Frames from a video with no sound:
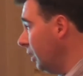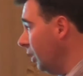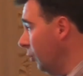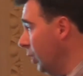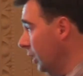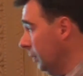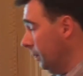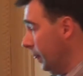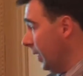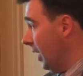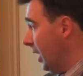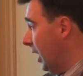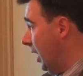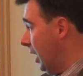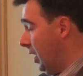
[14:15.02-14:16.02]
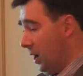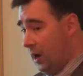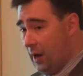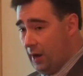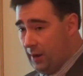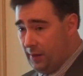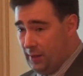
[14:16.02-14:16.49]
Well,
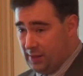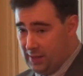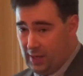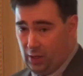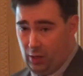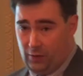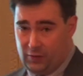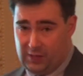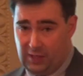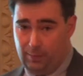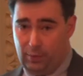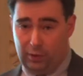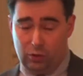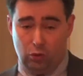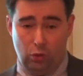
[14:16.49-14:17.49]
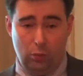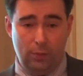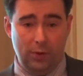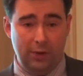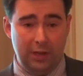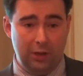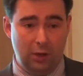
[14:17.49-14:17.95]
in this kind of simple
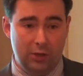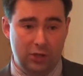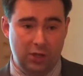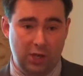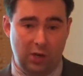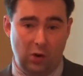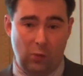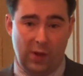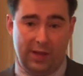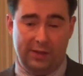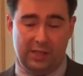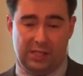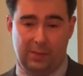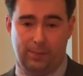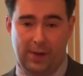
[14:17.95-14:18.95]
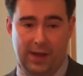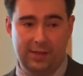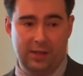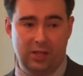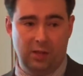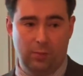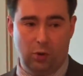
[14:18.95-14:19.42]
two-period logic, we anticipate
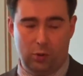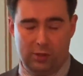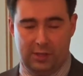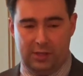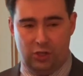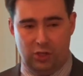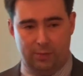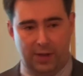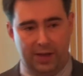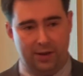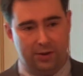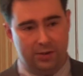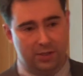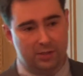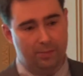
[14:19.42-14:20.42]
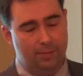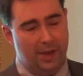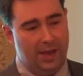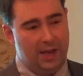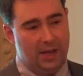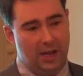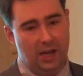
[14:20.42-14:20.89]
that tomorrow's decision makers
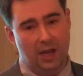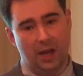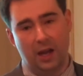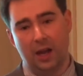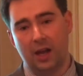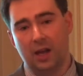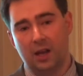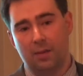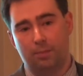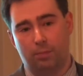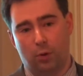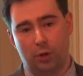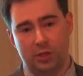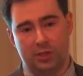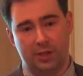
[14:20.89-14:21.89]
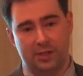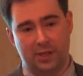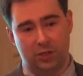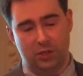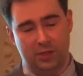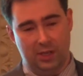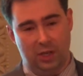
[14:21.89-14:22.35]
make policy
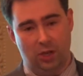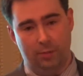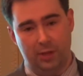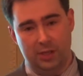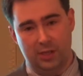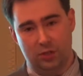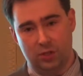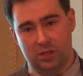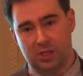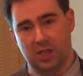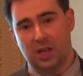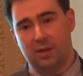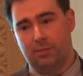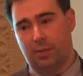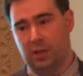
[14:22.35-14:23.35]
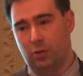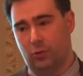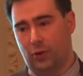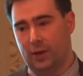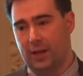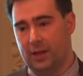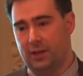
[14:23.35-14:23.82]
decisions, economic decisions, but we
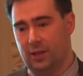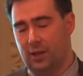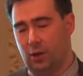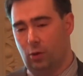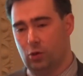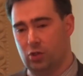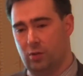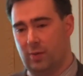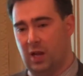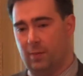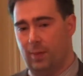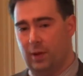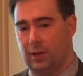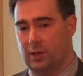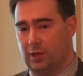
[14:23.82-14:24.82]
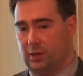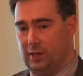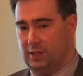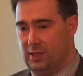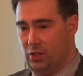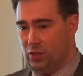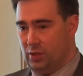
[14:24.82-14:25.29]
forget that they also make political
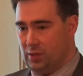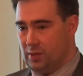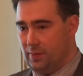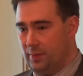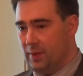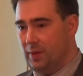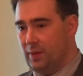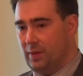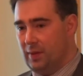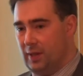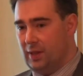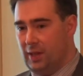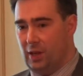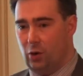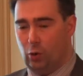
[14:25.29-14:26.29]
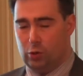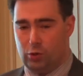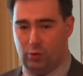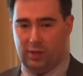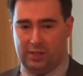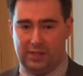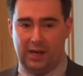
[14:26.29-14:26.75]
decisions, that they
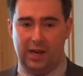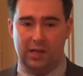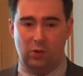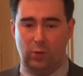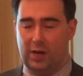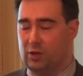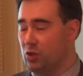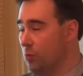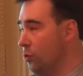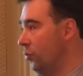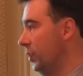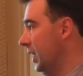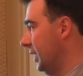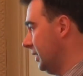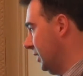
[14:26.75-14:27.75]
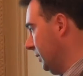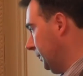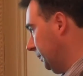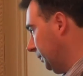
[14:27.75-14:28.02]
also decide where to move next.